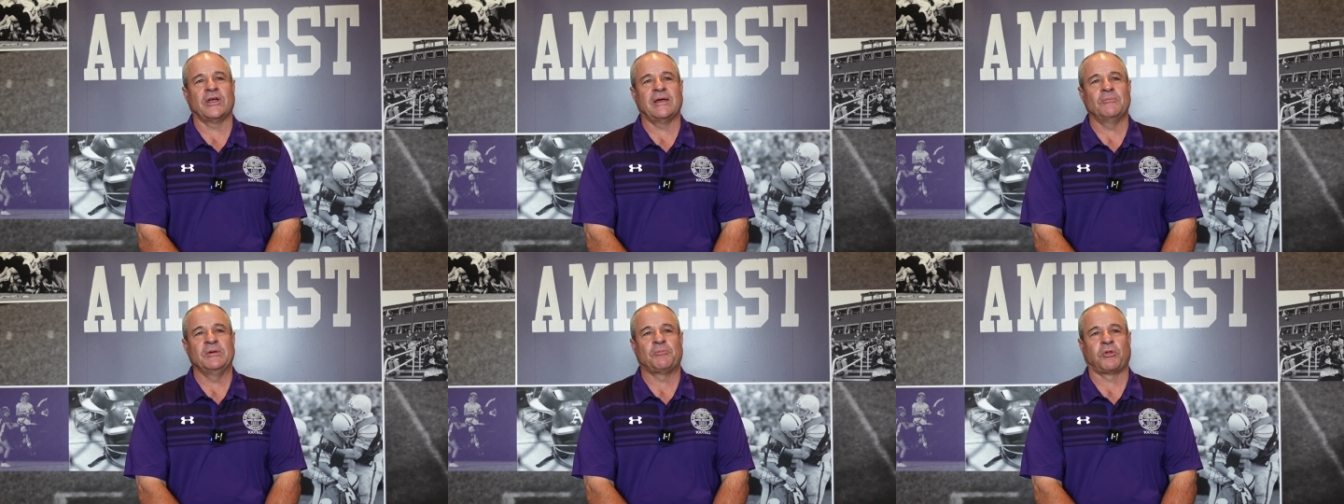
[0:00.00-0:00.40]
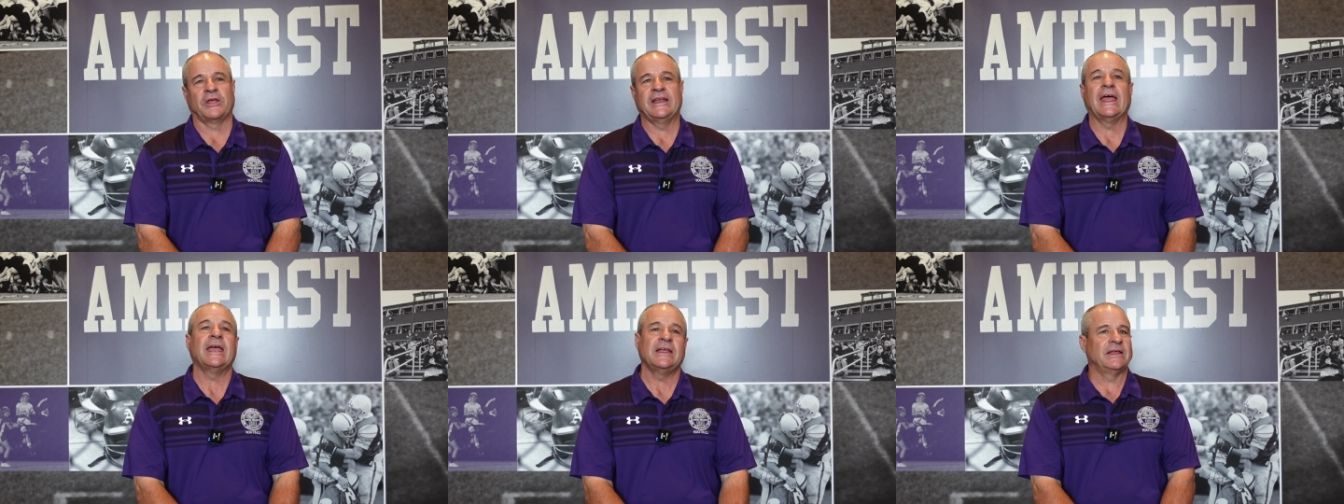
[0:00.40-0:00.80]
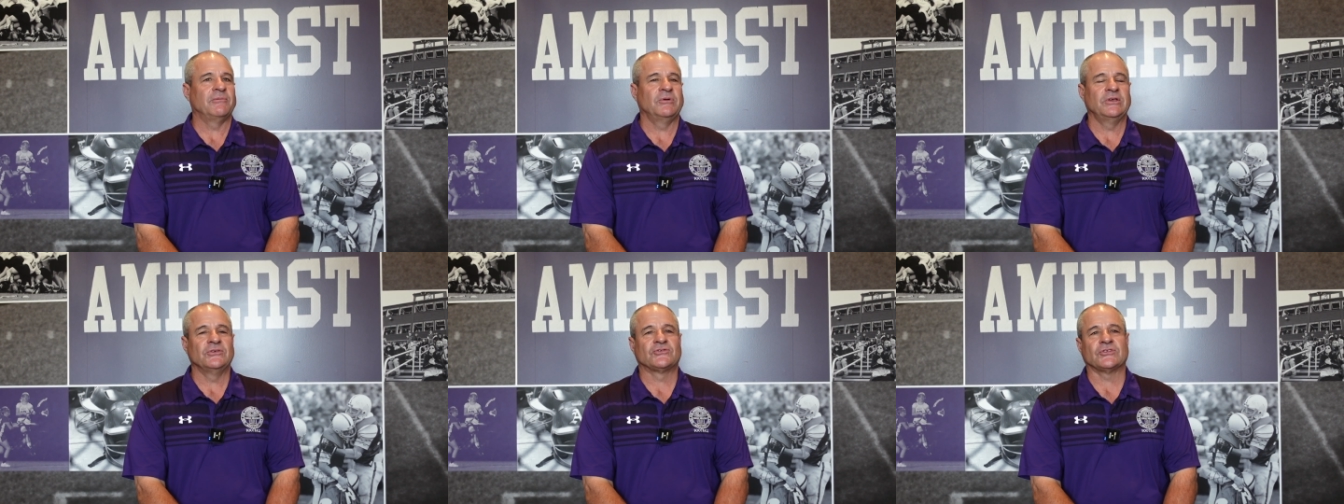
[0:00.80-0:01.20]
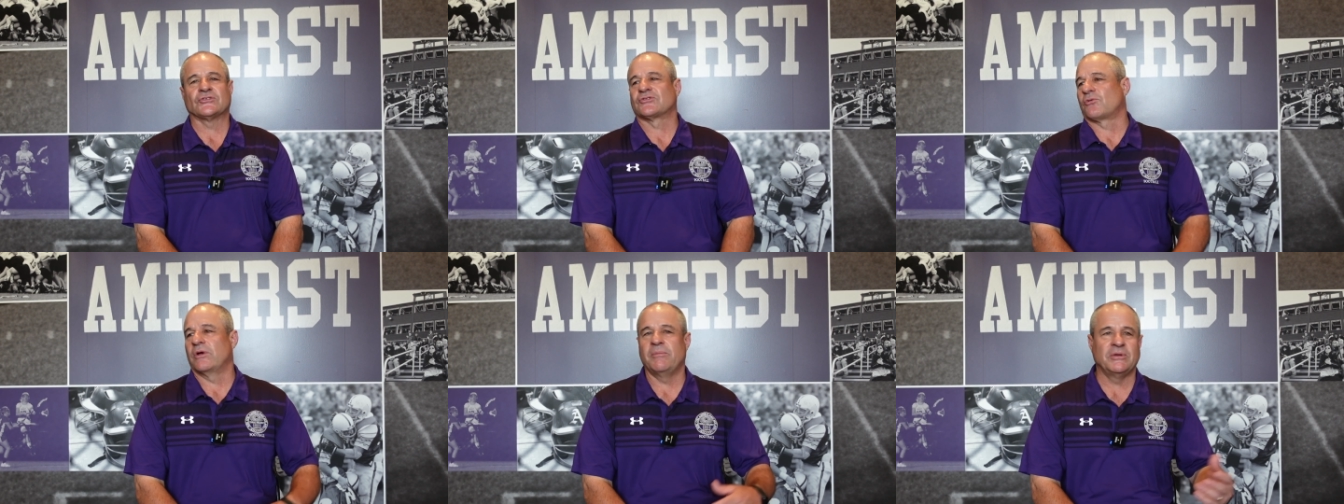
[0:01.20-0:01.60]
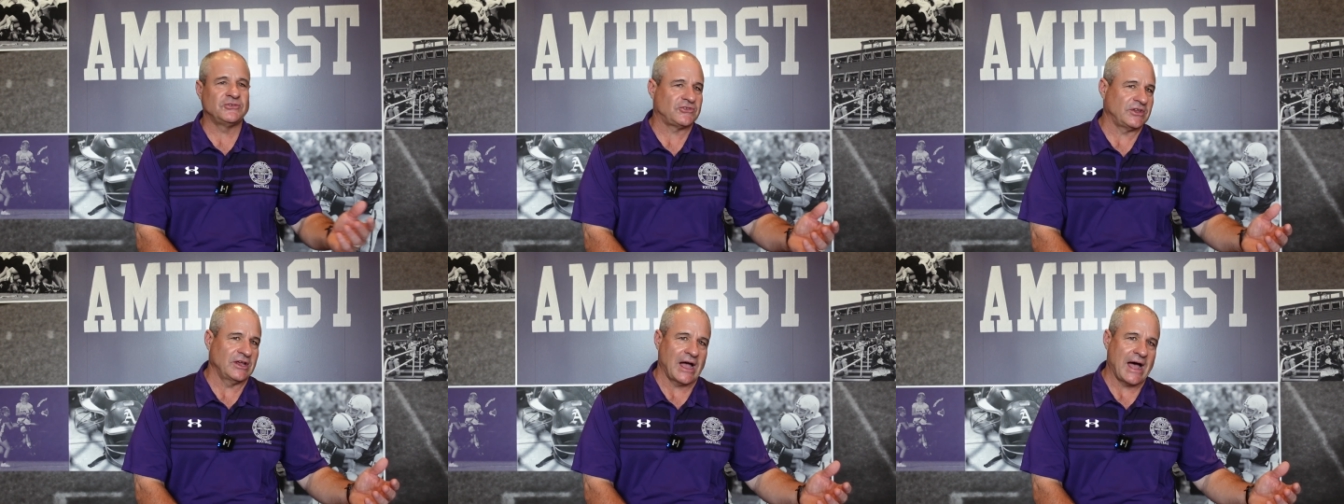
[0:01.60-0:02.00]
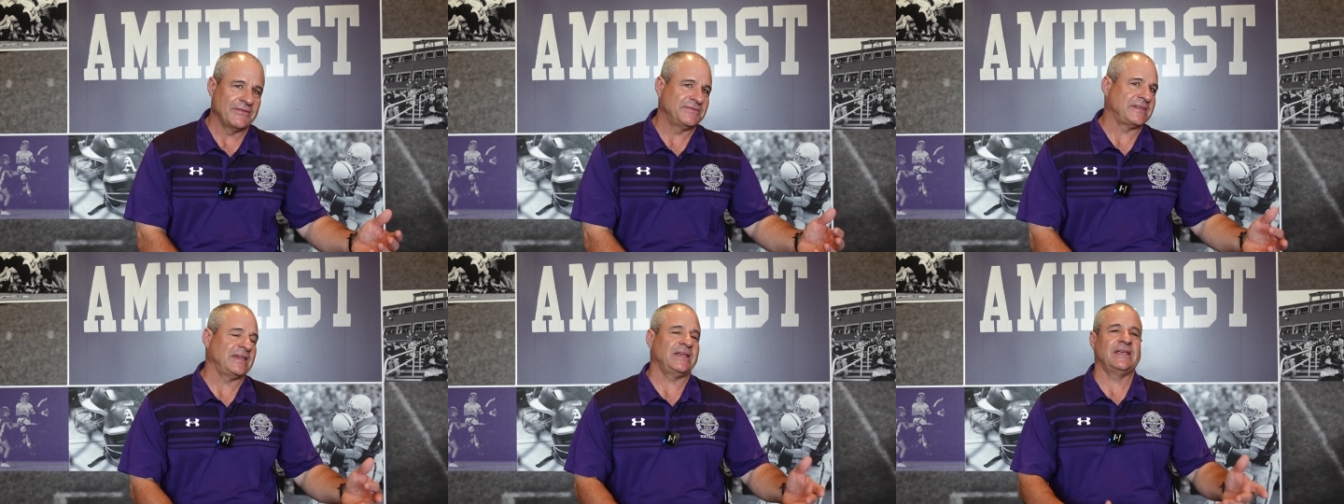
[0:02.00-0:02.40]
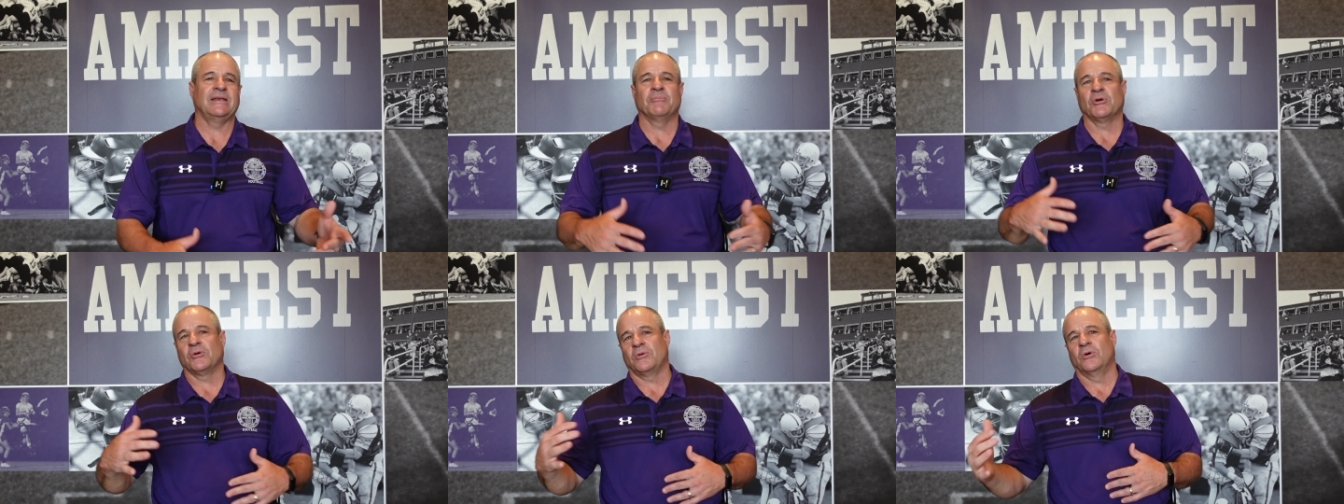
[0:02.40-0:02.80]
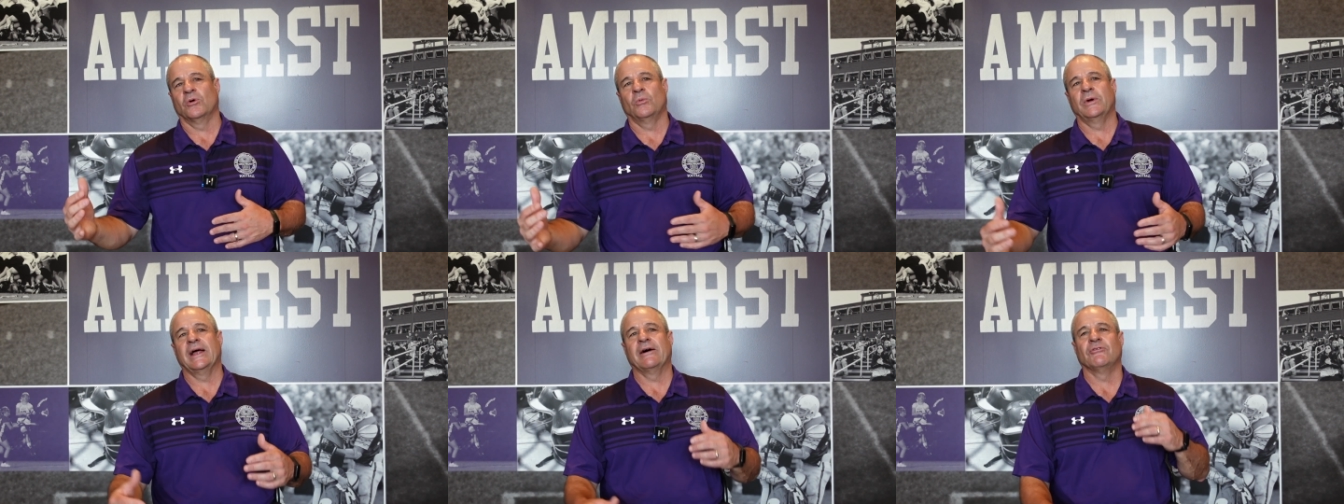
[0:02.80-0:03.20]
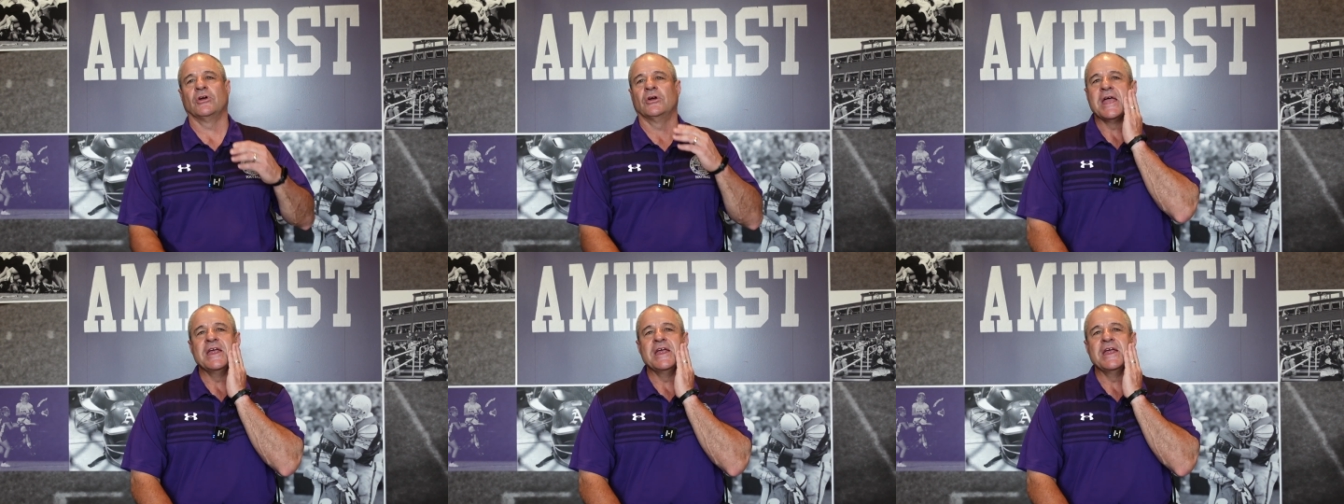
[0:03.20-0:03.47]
and we played 8, and we used to scrimmage the odd team or whatever.